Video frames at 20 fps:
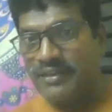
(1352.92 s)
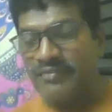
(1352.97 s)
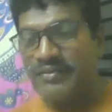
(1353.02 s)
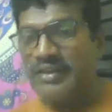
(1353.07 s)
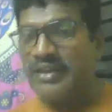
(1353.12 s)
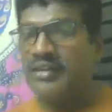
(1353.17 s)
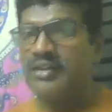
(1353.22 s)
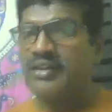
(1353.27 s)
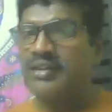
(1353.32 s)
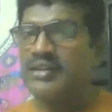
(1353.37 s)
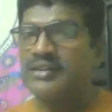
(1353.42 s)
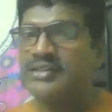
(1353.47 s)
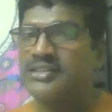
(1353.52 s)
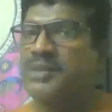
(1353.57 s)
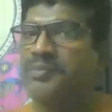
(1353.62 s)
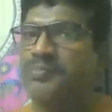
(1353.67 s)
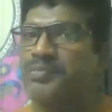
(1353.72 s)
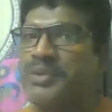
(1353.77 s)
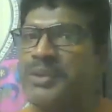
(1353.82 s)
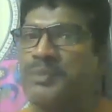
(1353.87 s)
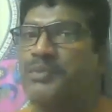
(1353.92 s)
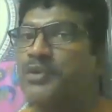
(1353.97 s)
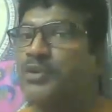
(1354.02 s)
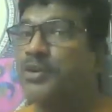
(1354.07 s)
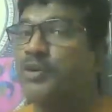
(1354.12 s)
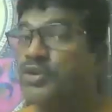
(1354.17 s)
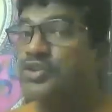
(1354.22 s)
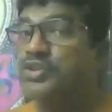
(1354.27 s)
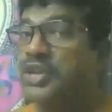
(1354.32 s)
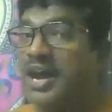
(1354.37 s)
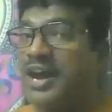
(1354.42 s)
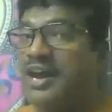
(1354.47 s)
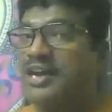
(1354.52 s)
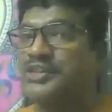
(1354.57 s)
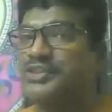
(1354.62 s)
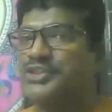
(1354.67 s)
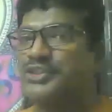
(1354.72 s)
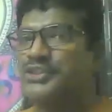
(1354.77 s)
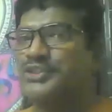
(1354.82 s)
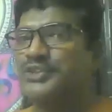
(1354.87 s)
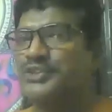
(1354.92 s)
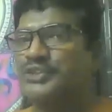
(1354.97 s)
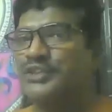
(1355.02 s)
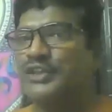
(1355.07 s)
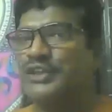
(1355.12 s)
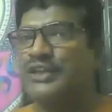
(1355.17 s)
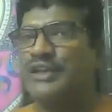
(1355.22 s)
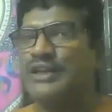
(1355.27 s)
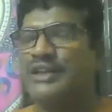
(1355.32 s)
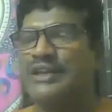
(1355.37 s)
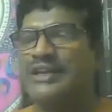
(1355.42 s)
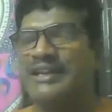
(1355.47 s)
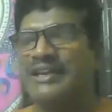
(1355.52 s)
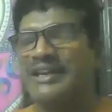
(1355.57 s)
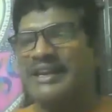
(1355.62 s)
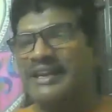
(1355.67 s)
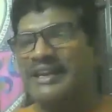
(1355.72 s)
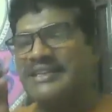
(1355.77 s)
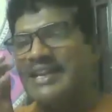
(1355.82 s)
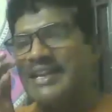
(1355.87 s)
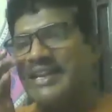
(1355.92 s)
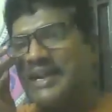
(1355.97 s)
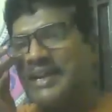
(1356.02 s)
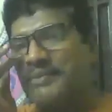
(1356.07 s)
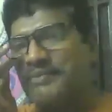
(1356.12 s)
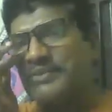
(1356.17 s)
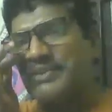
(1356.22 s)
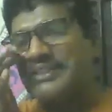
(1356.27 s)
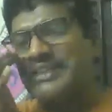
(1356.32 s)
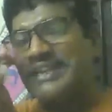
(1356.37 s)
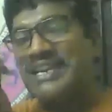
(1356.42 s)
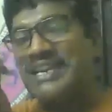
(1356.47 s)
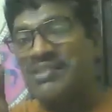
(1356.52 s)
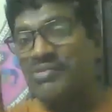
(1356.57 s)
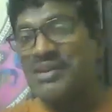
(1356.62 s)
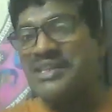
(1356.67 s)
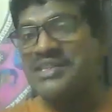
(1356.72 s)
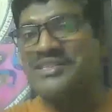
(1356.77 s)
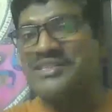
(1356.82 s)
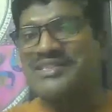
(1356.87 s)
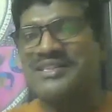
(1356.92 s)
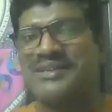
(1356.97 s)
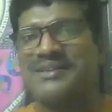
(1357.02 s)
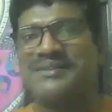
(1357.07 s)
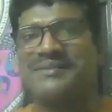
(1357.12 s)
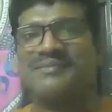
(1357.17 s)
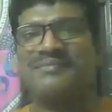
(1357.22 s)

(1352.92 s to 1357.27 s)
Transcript: When some people look onto you, let they come with interest.